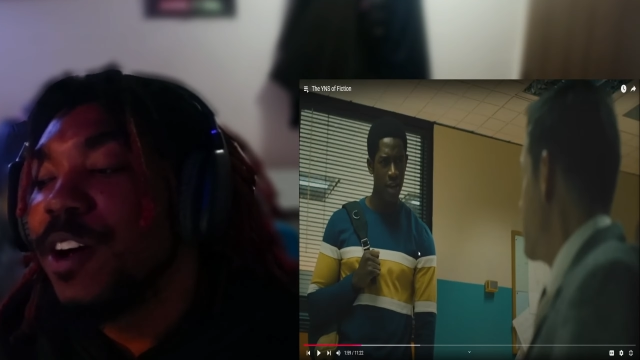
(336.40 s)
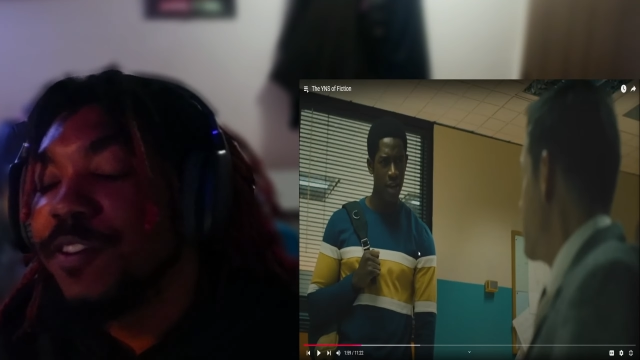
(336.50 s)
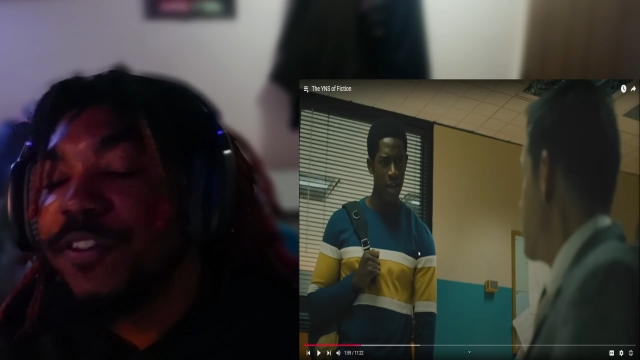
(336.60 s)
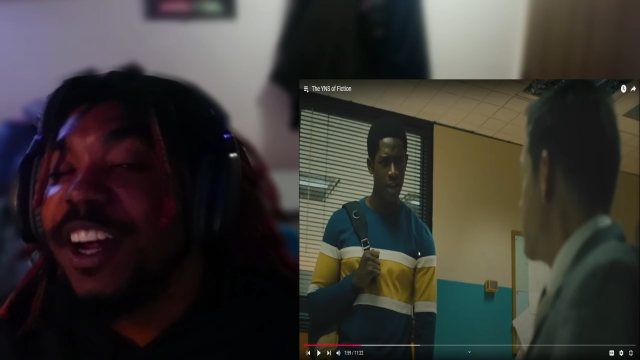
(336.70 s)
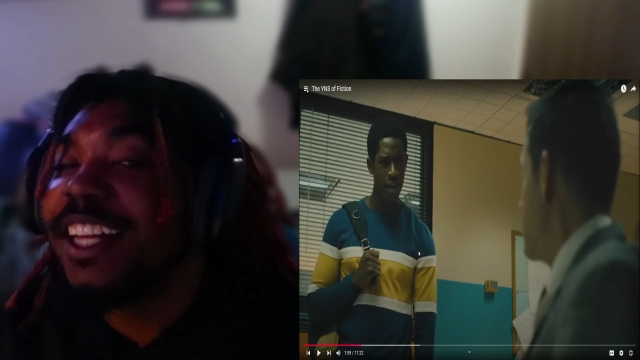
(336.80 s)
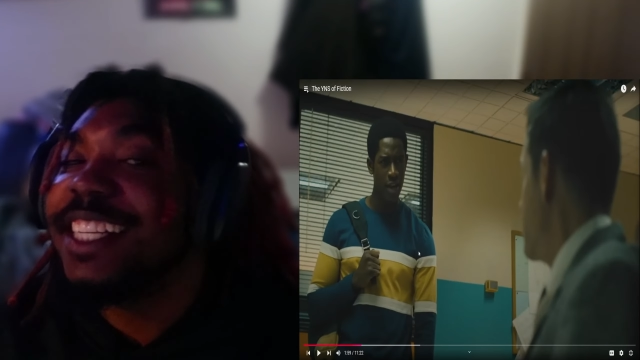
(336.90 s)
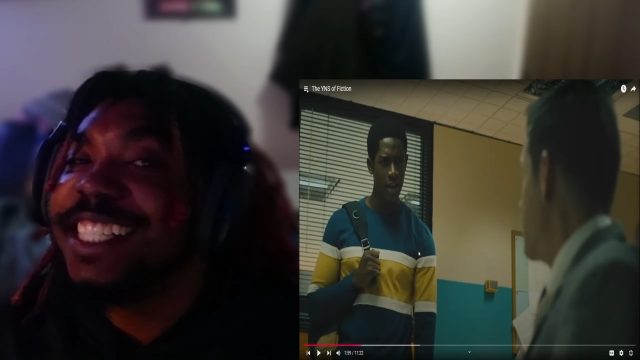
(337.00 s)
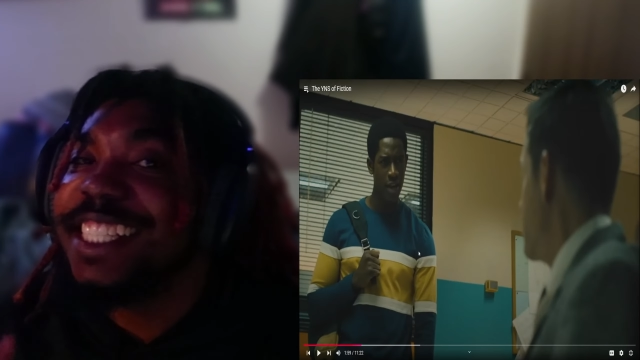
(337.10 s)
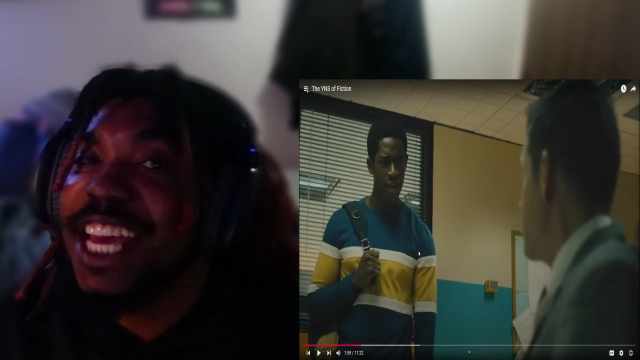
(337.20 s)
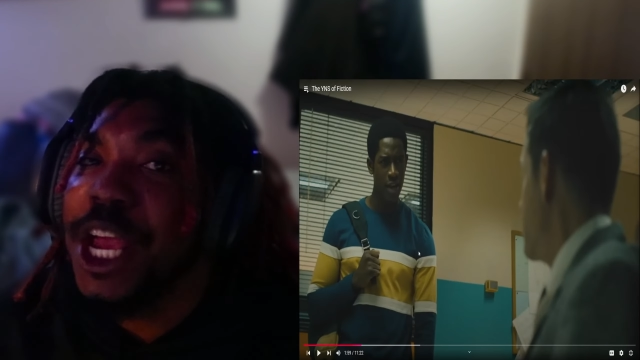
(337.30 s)
Franklin
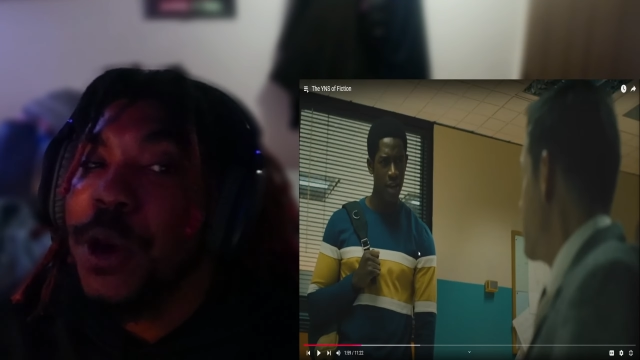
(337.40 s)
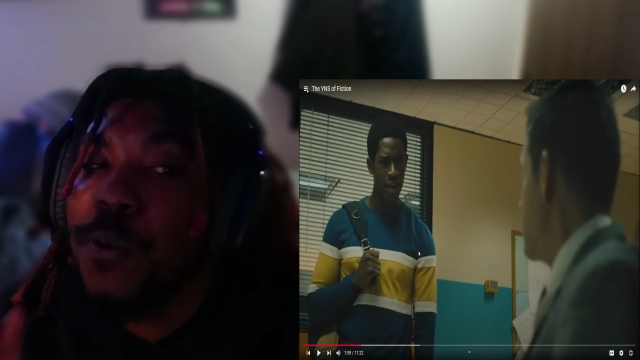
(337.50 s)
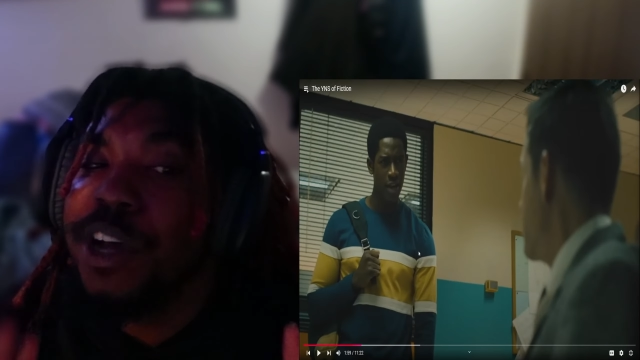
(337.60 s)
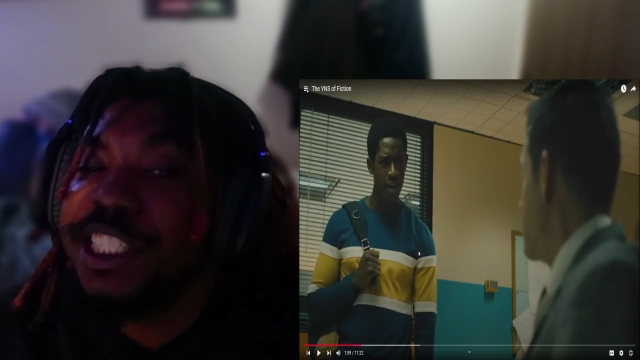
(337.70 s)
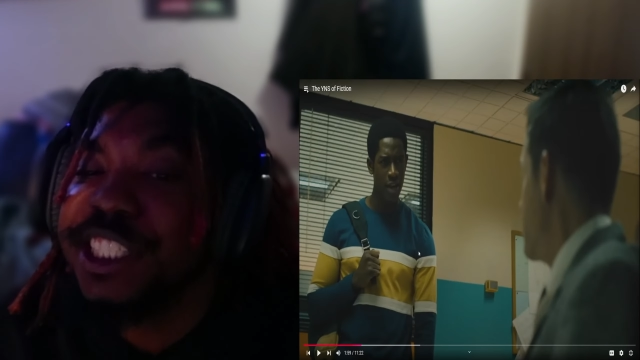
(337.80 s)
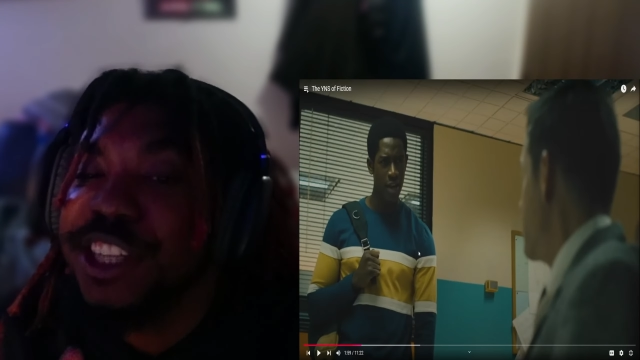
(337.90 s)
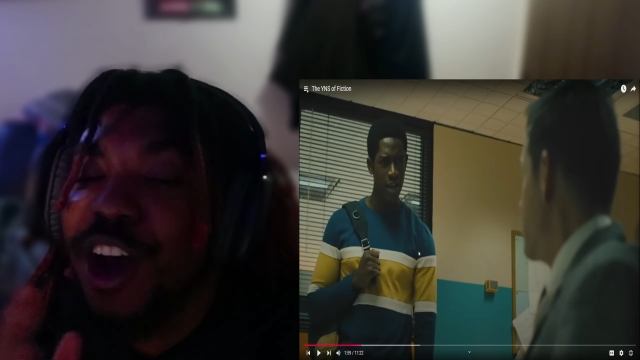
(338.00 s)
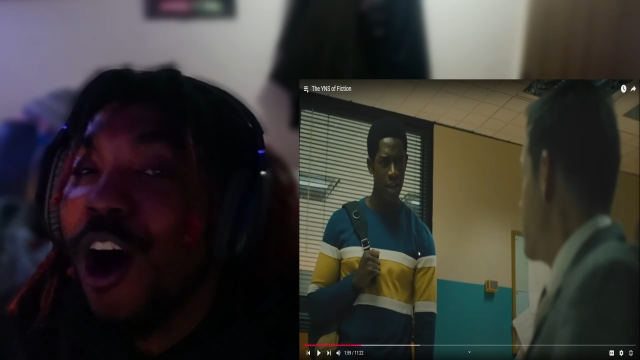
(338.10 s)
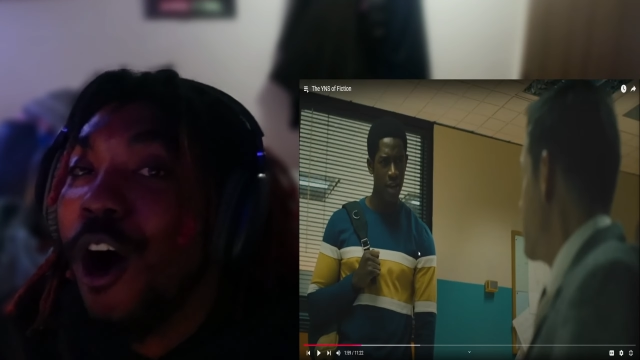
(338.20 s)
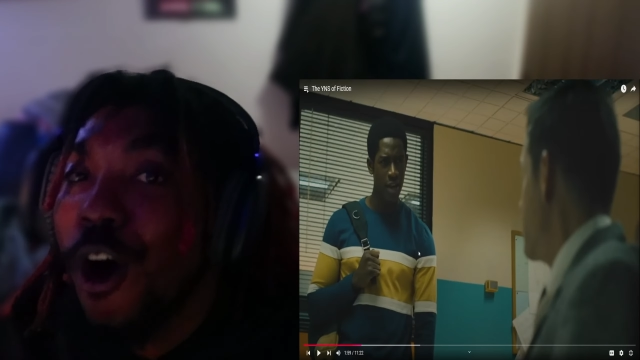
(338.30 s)
Saint wasn't
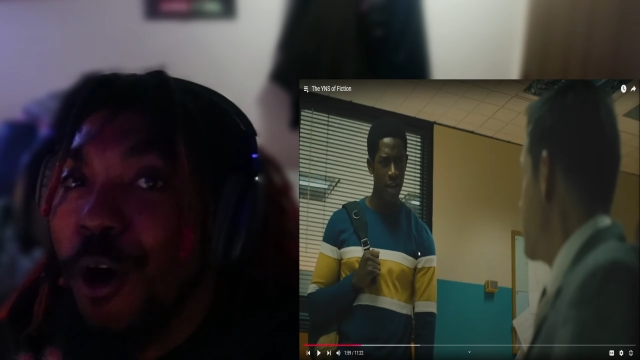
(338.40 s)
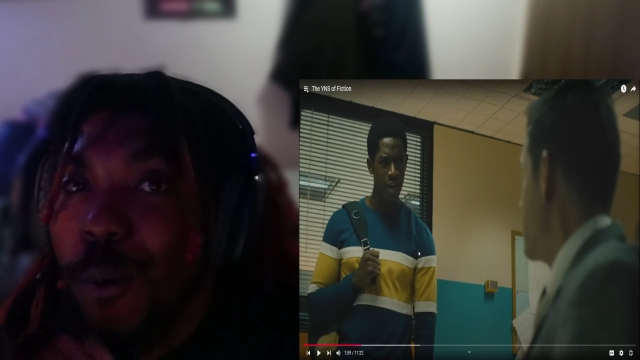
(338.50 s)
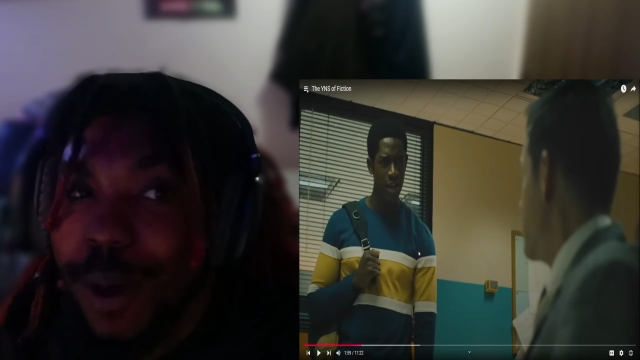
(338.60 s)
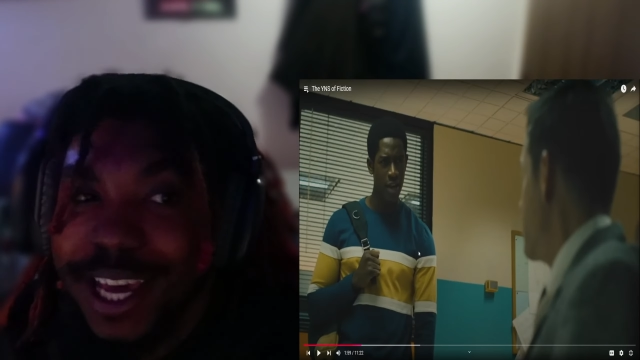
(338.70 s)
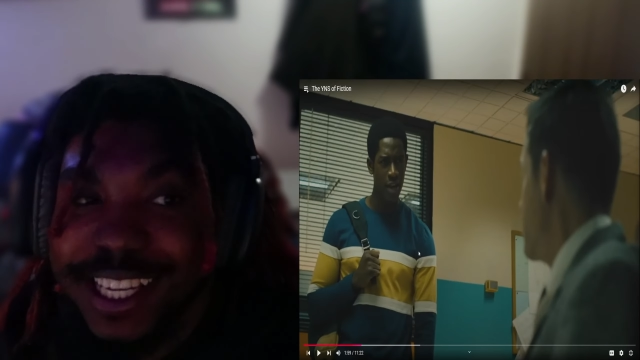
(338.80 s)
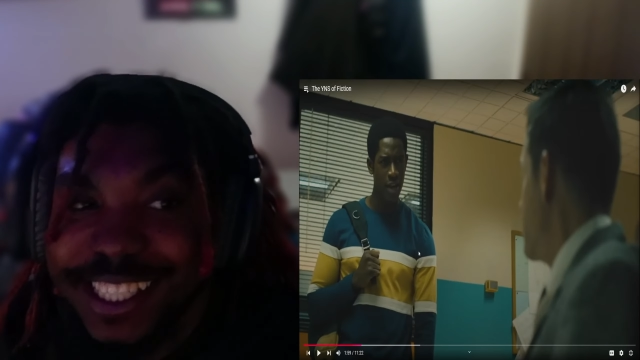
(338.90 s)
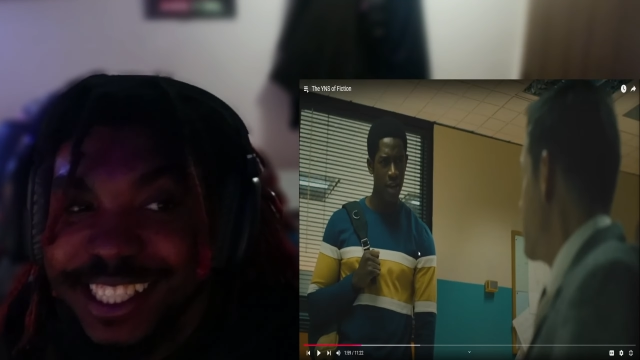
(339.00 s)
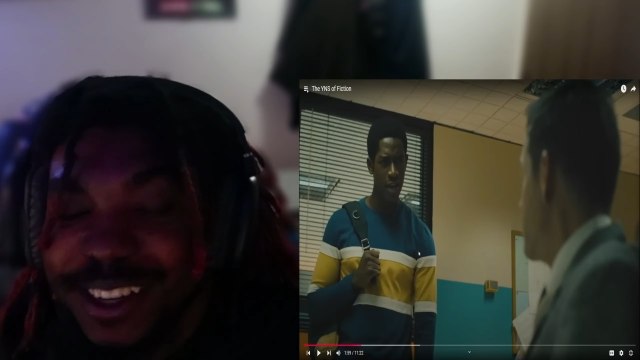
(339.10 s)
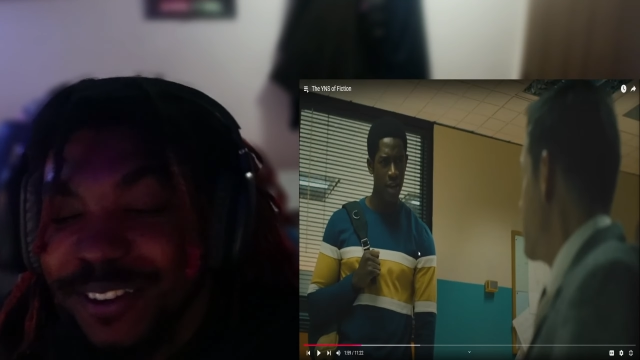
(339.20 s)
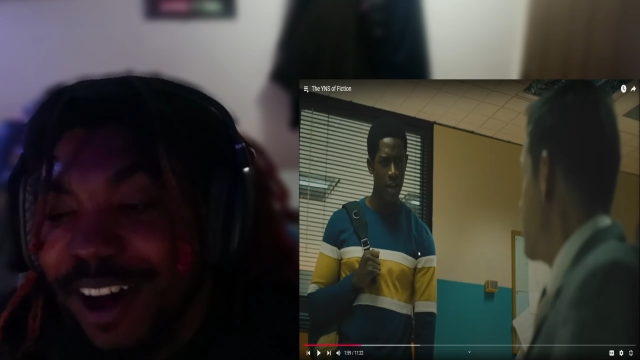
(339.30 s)

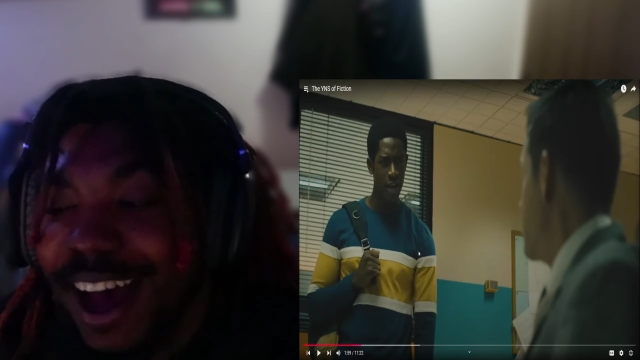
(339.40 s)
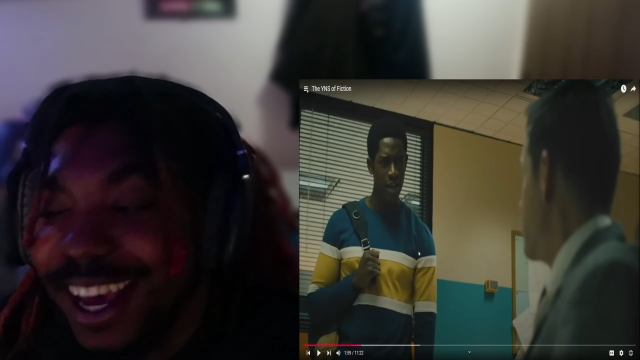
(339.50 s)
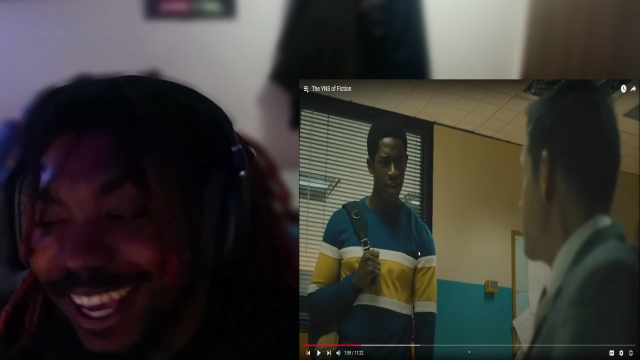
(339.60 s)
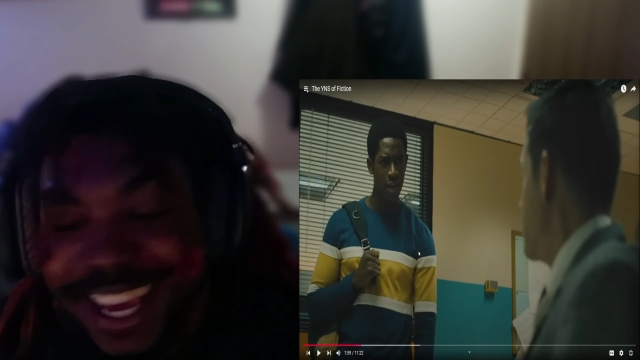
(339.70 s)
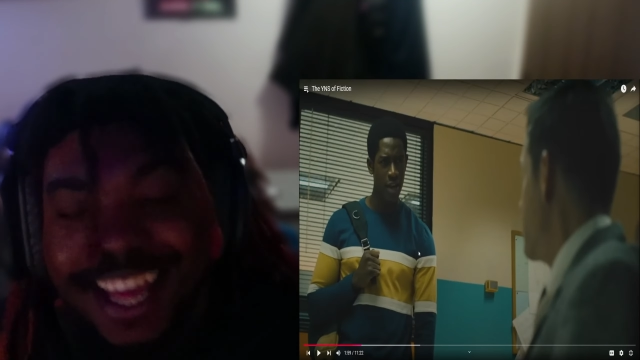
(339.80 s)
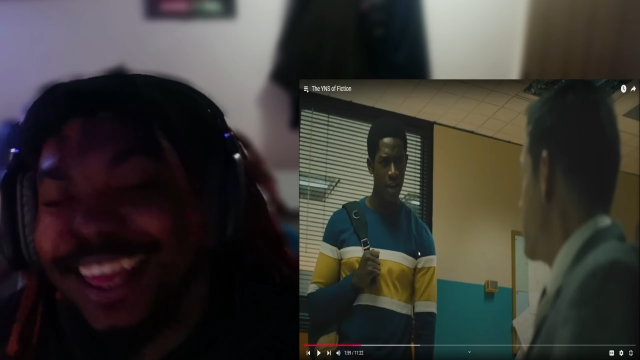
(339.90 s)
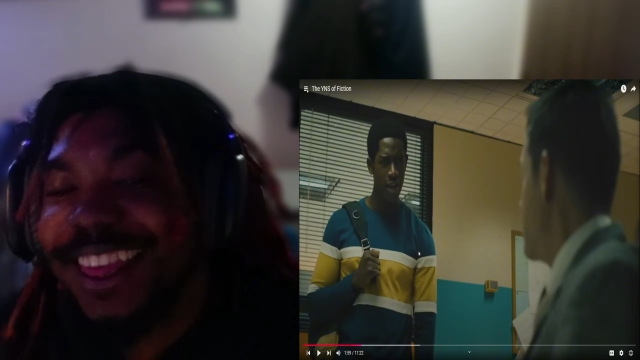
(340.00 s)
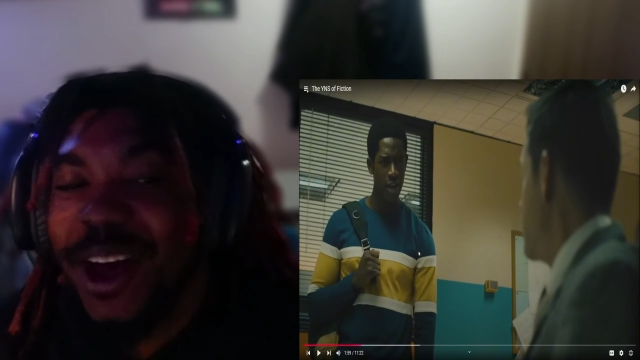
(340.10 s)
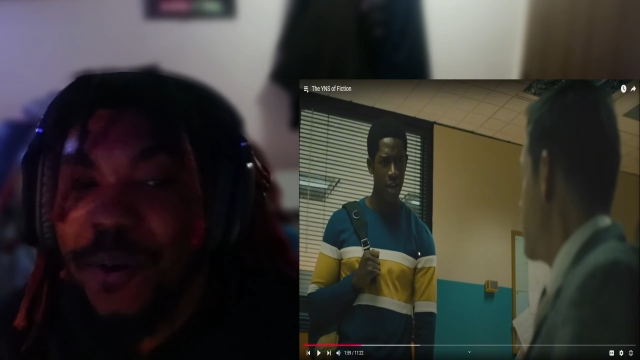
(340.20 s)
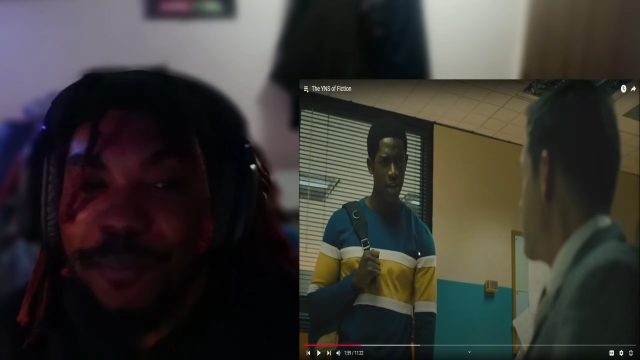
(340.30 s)
always a YN
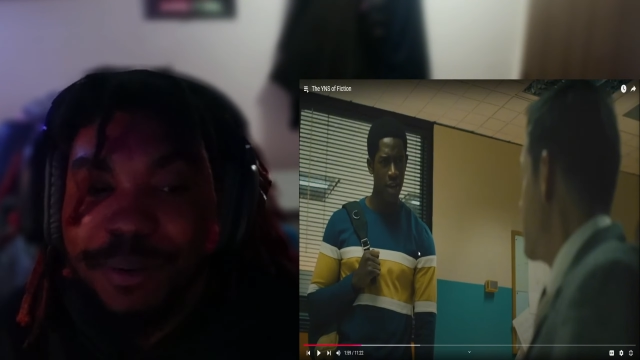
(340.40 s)
though,